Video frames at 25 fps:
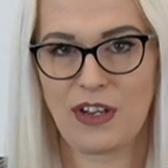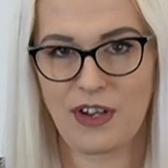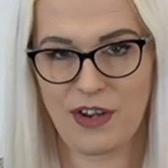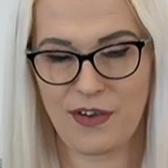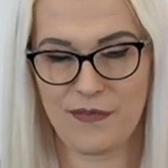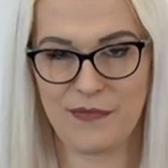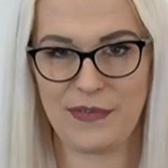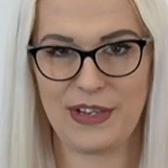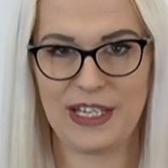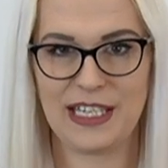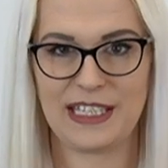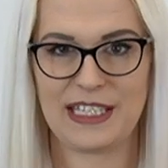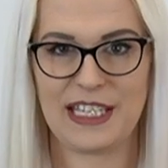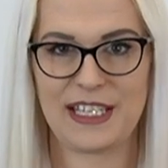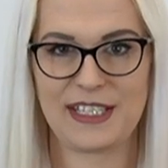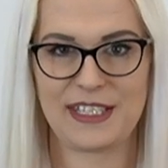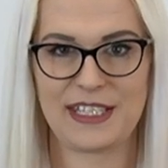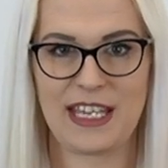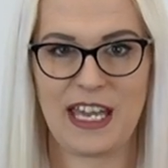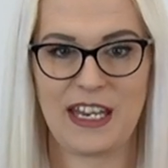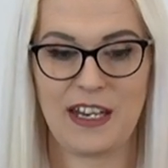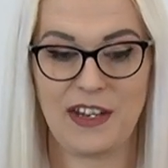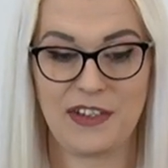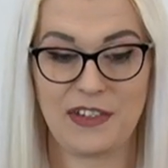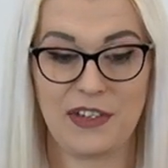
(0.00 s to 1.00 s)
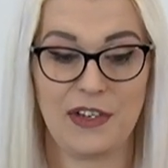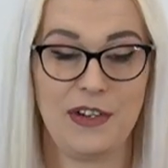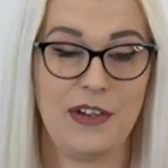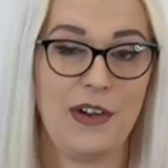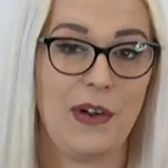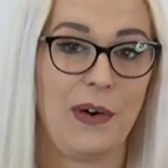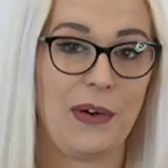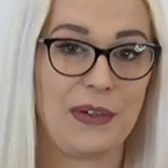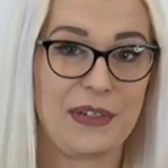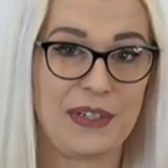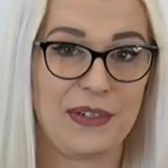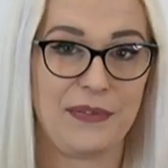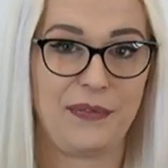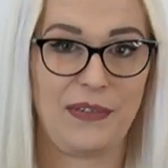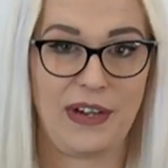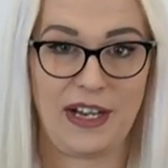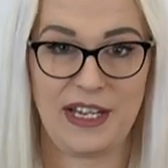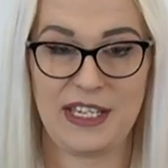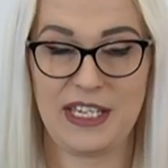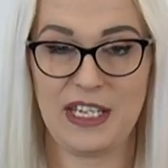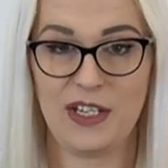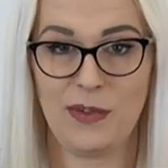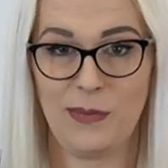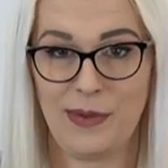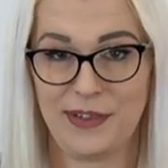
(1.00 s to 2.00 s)
configure that scanner to notify
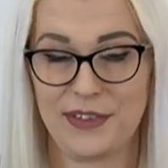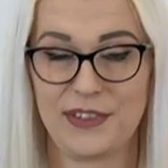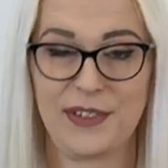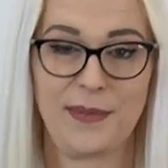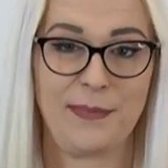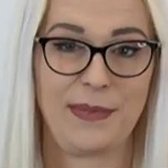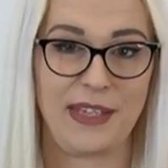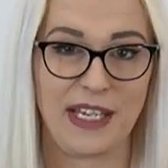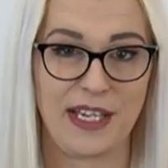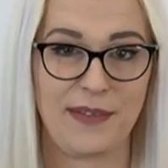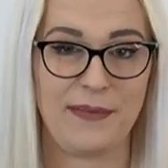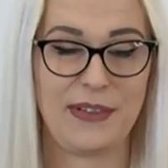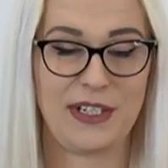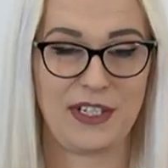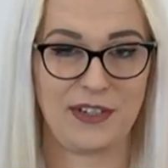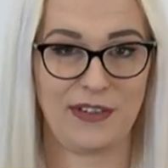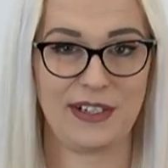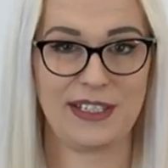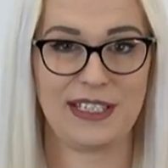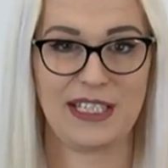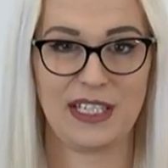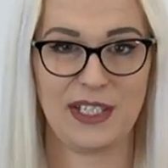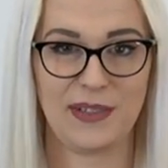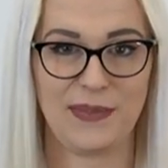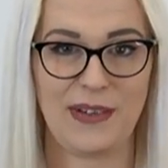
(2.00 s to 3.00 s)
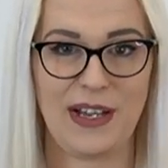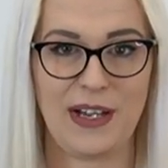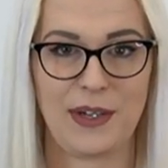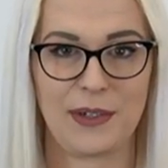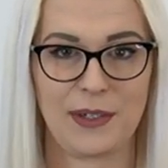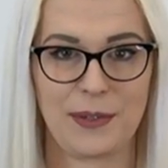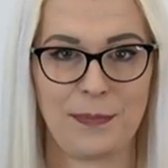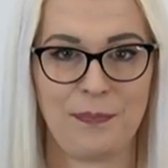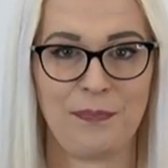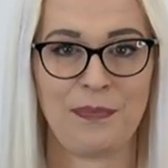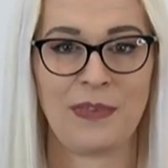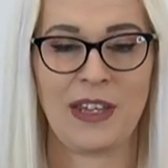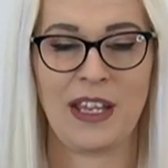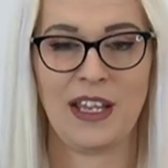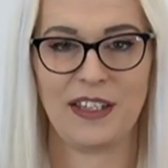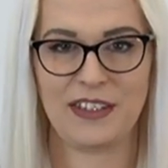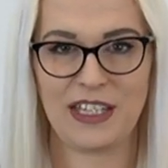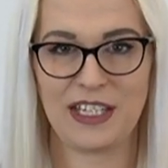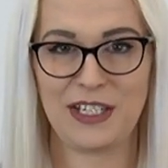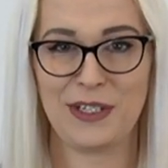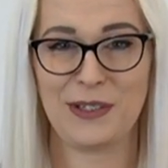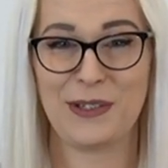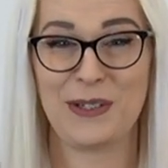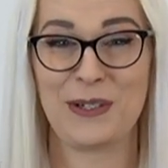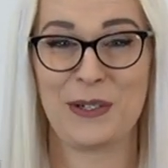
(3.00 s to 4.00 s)
you when something of interest is found,
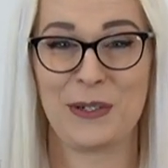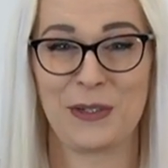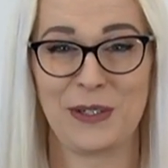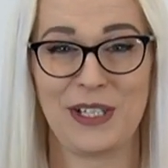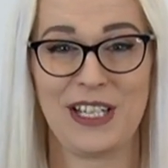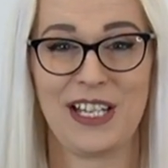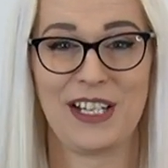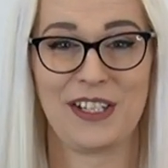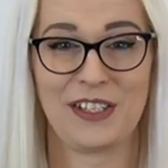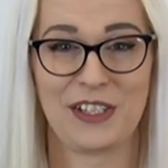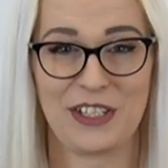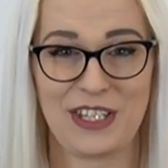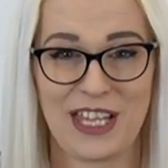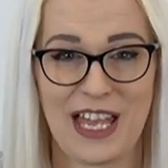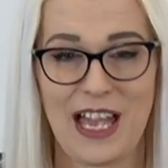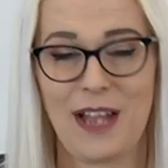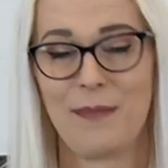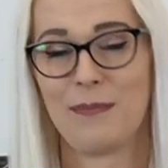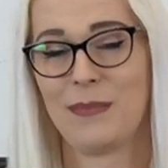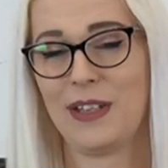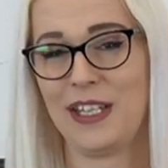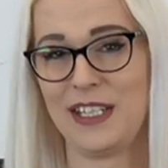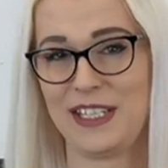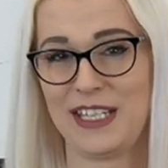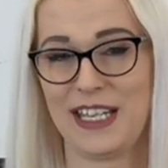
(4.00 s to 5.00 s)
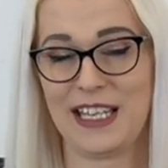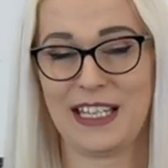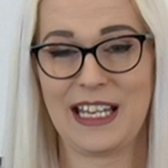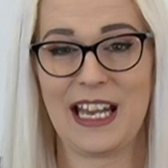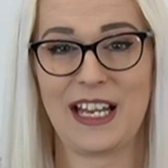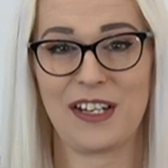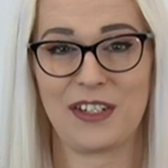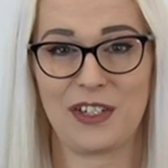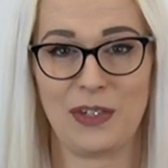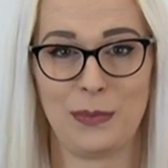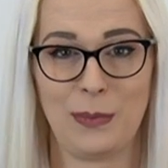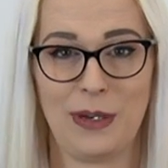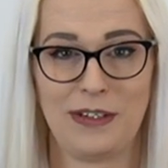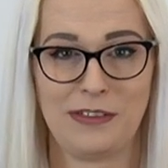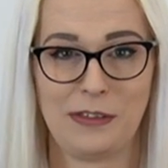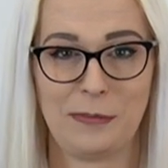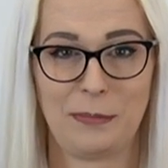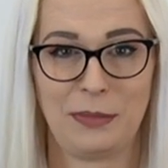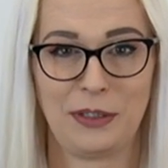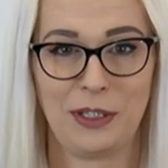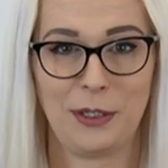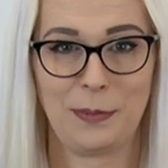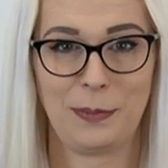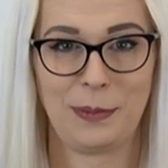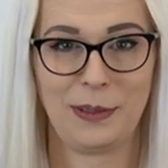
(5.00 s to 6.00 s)
then you can triage that and take action where
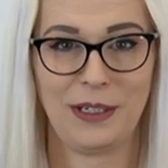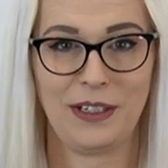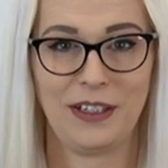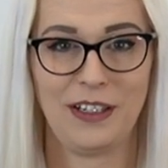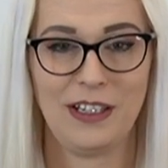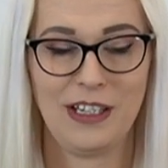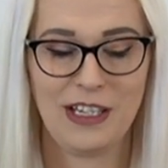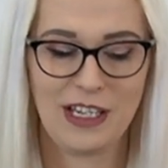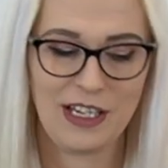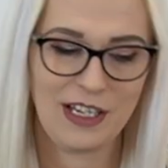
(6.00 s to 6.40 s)
appropriate,